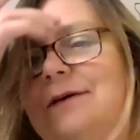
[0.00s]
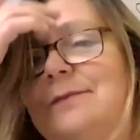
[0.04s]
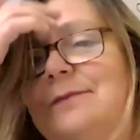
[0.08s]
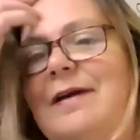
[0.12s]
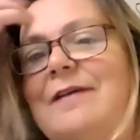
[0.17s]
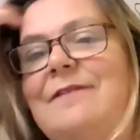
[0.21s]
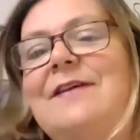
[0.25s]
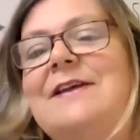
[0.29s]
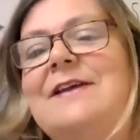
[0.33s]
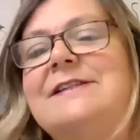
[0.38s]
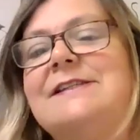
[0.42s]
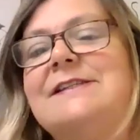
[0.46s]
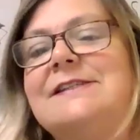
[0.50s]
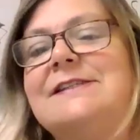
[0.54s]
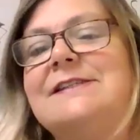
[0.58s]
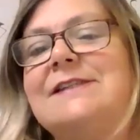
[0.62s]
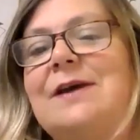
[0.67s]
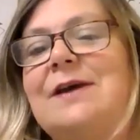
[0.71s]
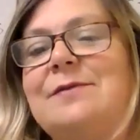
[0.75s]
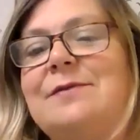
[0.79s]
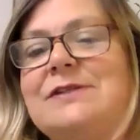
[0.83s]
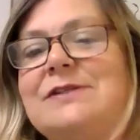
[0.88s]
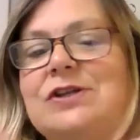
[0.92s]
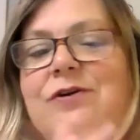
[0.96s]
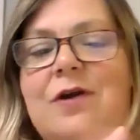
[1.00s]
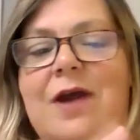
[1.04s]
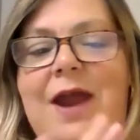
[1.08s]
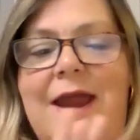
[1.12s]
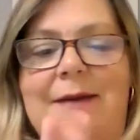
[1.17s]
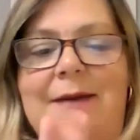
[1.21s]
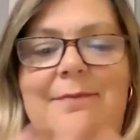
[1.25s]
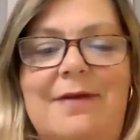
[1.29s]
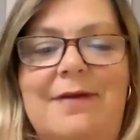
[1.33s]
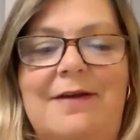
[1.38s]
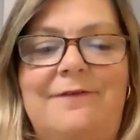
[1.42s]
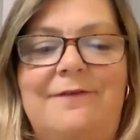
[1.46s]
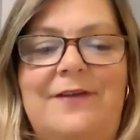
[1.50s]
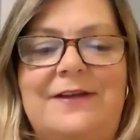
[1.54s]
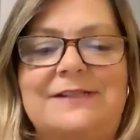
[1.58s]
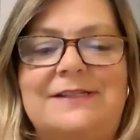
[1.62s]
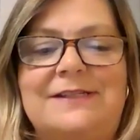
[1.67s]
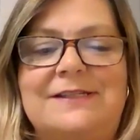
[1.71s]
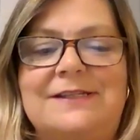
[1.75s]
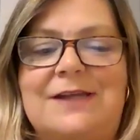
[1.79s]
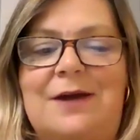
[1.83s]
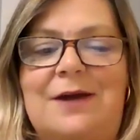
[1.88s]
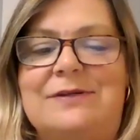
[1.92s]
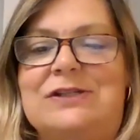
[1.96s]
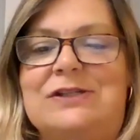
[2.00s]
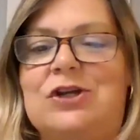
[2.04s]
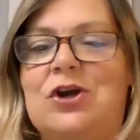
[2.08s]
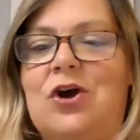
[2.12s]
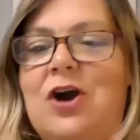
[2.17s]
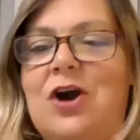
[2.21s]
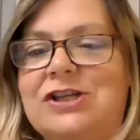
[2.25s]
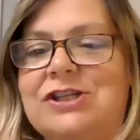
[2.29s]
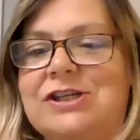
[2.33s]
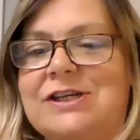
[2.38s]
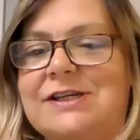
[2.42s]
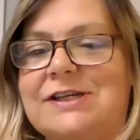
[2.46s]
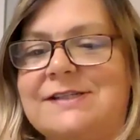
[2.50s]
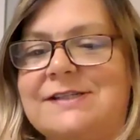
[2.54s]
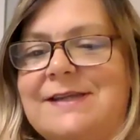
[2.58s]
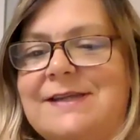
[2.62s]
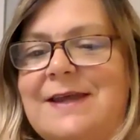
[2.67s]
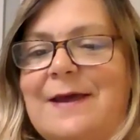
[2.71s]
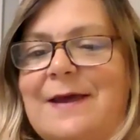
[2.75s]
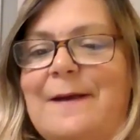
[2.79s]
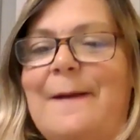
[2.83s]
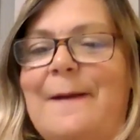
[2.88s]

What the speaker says: My face is always great. My face is always gorgeous.